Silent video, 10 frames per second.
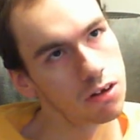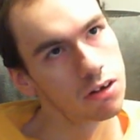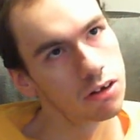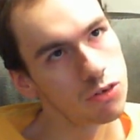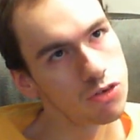
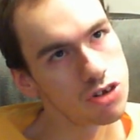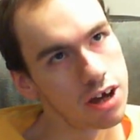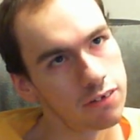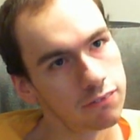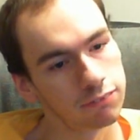goes
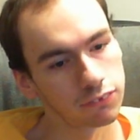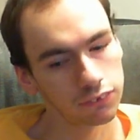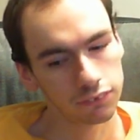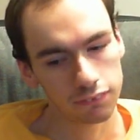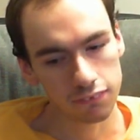down.
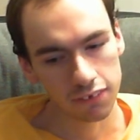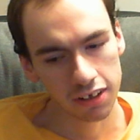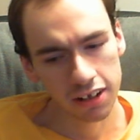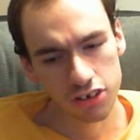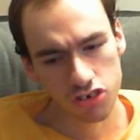
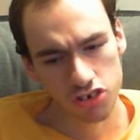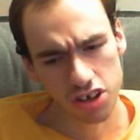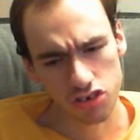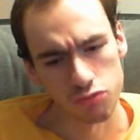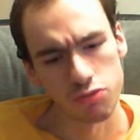It just
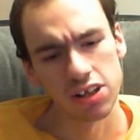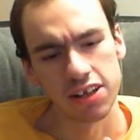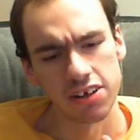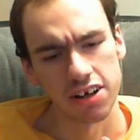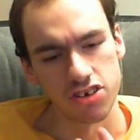has a really
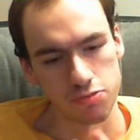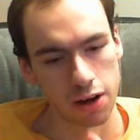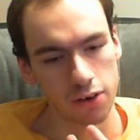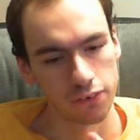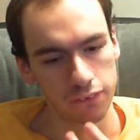nice
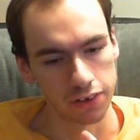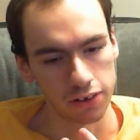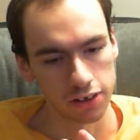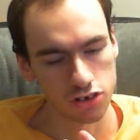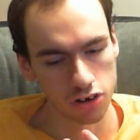
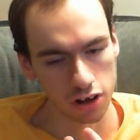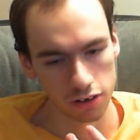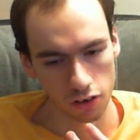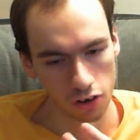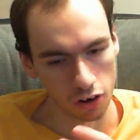mouthfeel. It's not
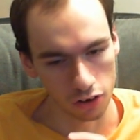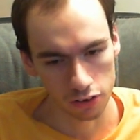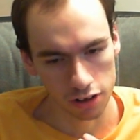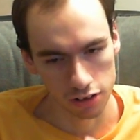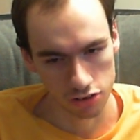
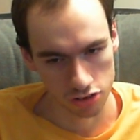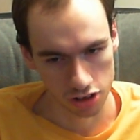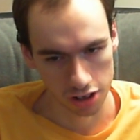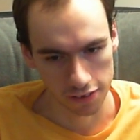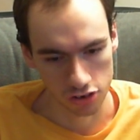hard, it's just
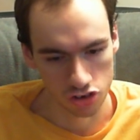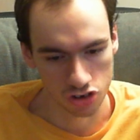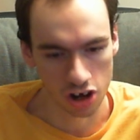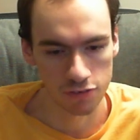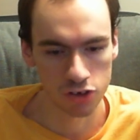like this
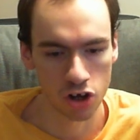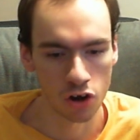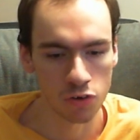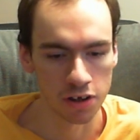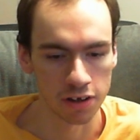soft
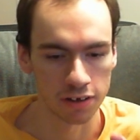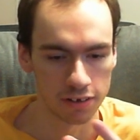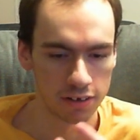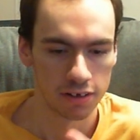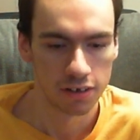coating
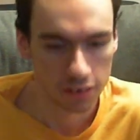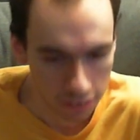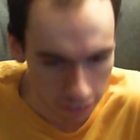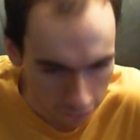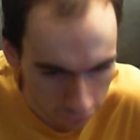
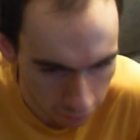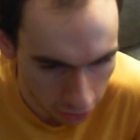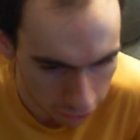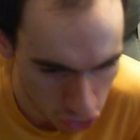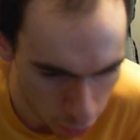of the
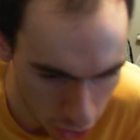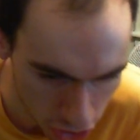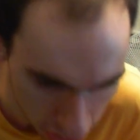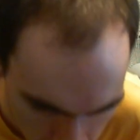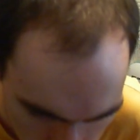mouth,
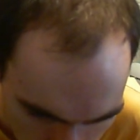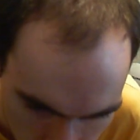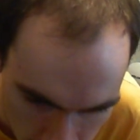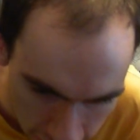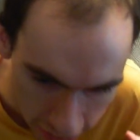especially the
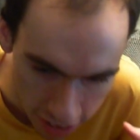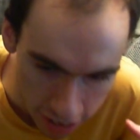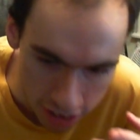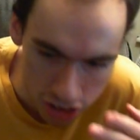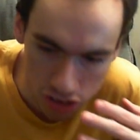tongue
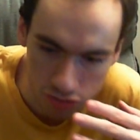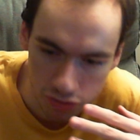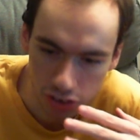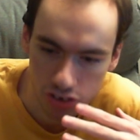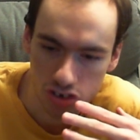just
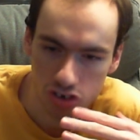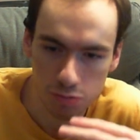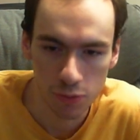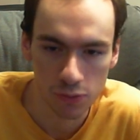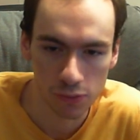feels
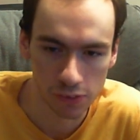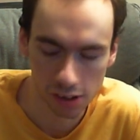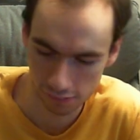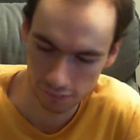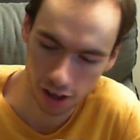smooth.
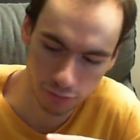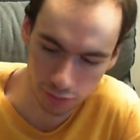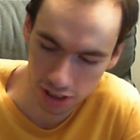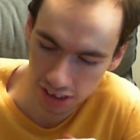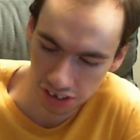I
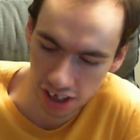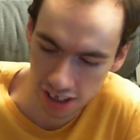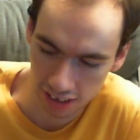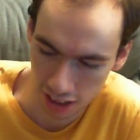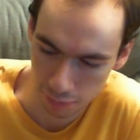really
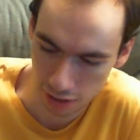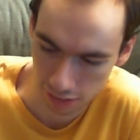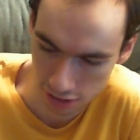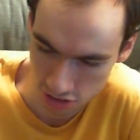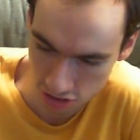like that about
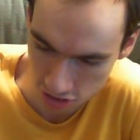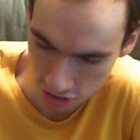this.